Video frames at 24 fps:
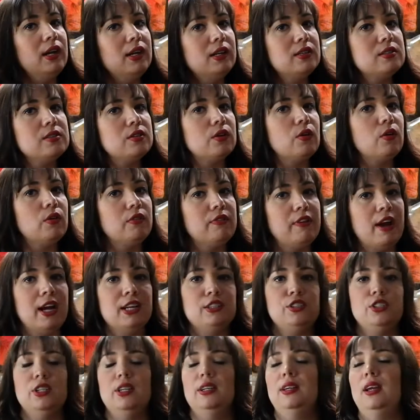is an old
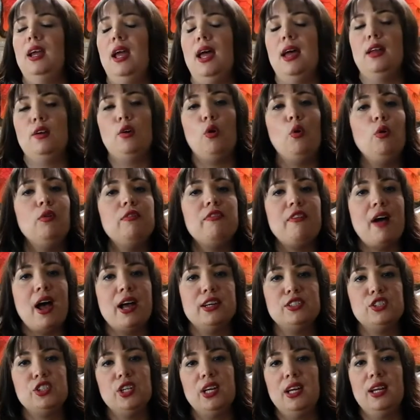fashioned? An old
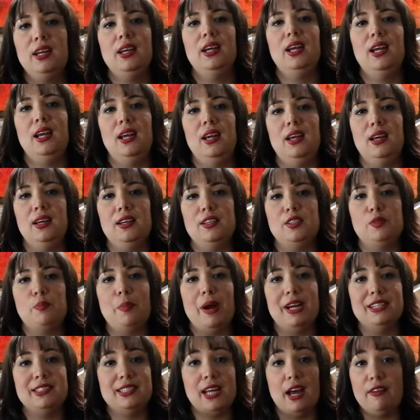fashioned is,
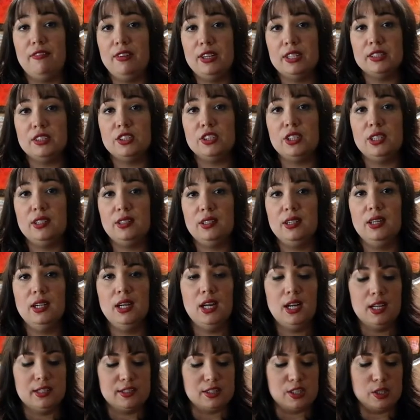by definition,
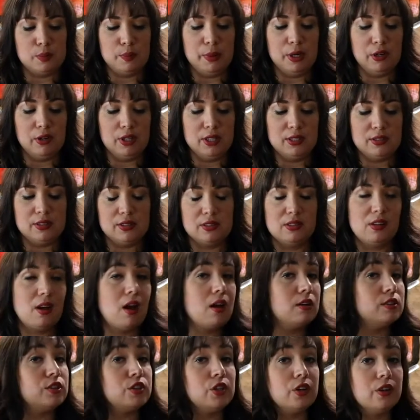spirit,
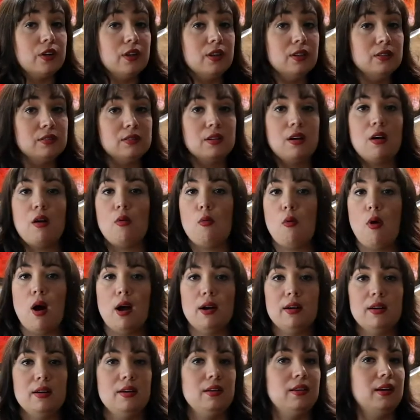sugar,
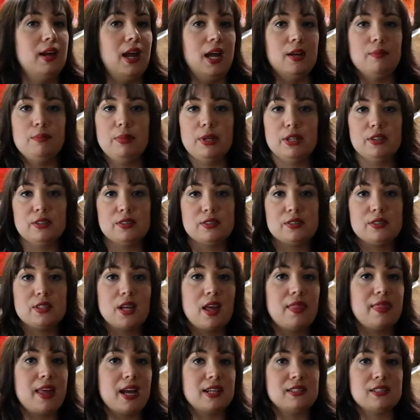water, and bitters.
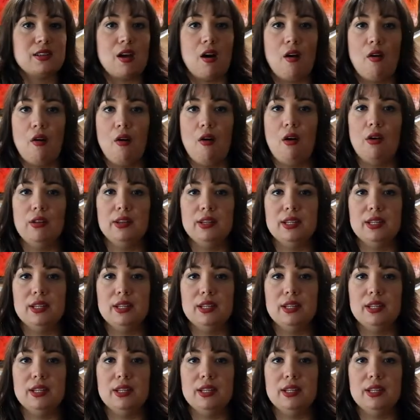That's all it